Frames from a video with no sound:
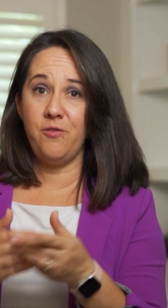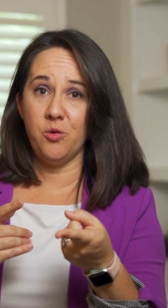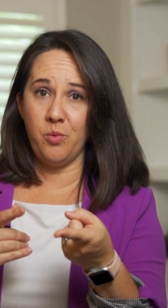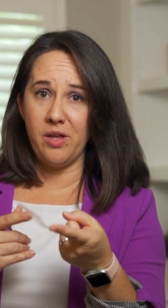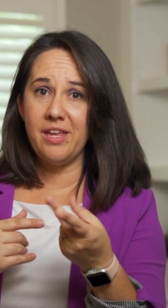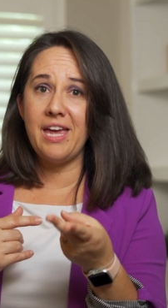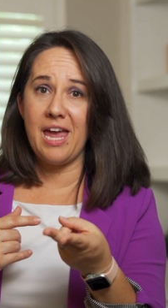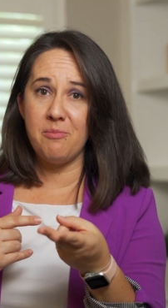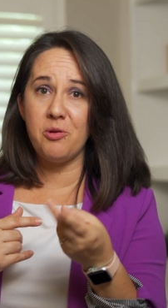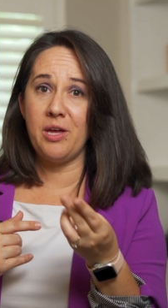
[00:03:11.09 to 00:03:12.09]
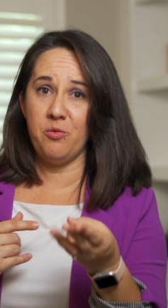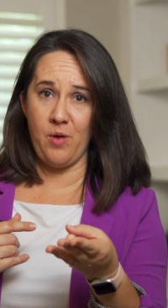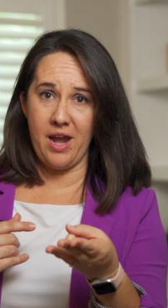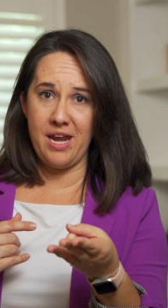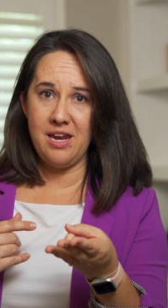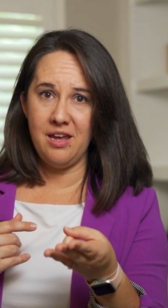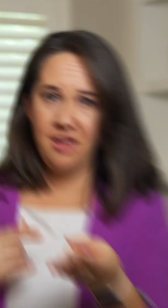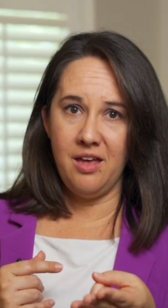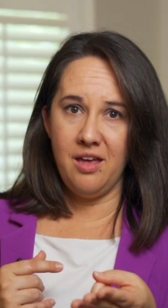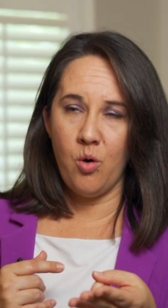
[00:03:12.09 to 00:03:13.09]
if you're willing, able, and ready,
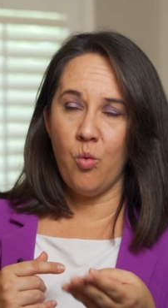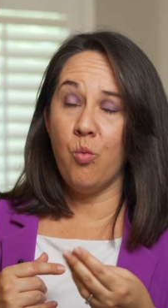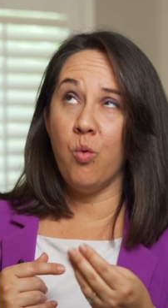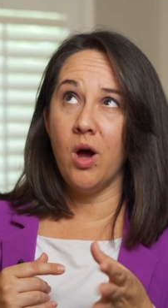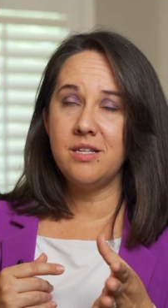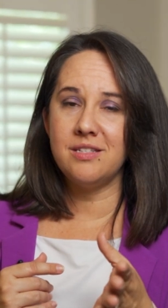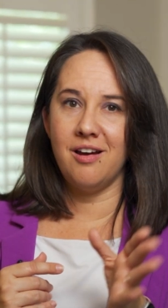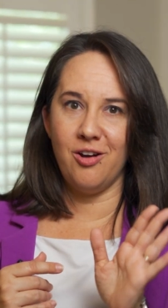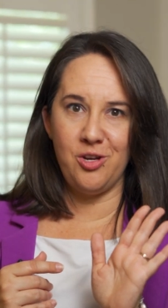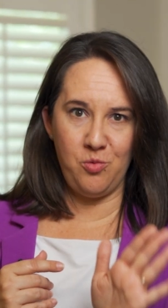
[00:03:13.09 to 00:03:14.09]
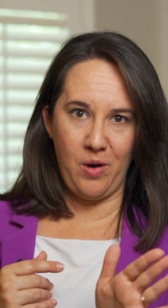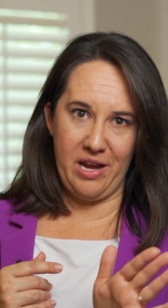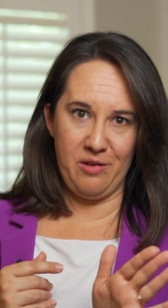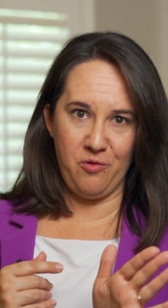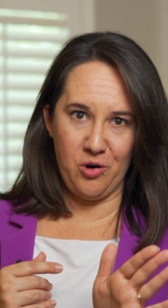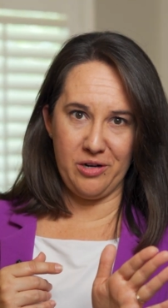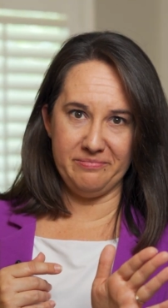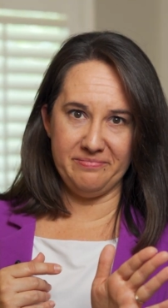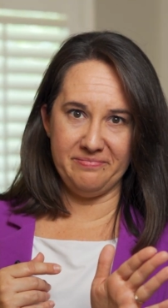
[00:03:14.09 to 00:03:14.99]
what are you waiting for?